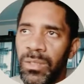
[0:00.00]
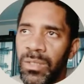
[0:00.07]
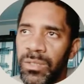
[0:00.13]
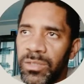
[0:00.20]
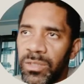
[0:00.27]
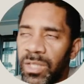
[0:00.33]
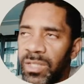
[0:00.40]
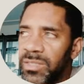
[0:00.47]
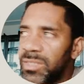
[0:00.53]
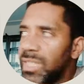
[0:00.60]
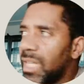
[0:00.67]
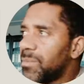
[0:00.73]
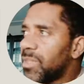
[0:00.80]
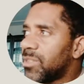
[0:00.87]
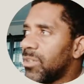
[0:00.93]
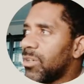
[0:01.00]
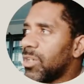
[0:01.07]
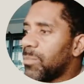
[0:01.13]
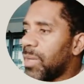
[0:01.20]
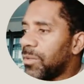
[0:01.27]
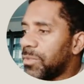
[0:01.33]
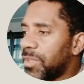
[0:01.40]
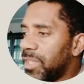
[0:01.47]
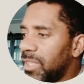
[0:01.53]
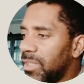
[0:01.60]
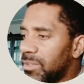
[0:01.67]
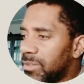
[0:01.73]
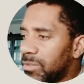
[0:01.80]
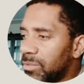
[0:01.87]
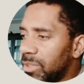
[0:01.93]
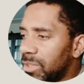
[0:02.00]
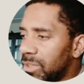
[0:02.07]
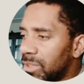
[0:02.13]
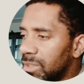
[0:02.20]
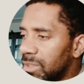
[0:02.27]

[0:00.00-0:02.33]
So now it's time to talk about these three: